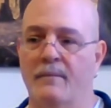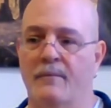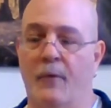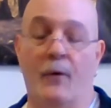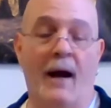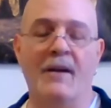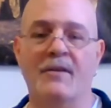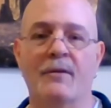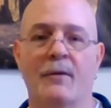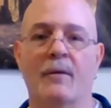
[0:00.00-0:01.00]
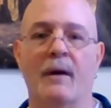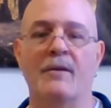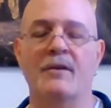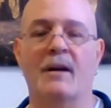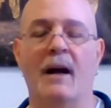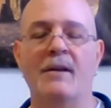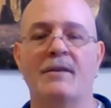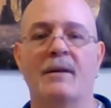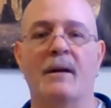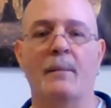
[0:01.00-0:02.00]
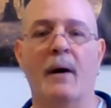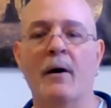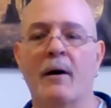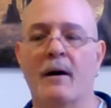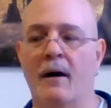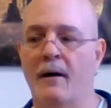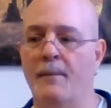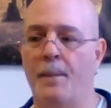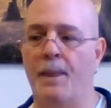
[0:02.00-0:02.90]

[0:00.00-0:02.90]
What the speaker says: vocational education in America,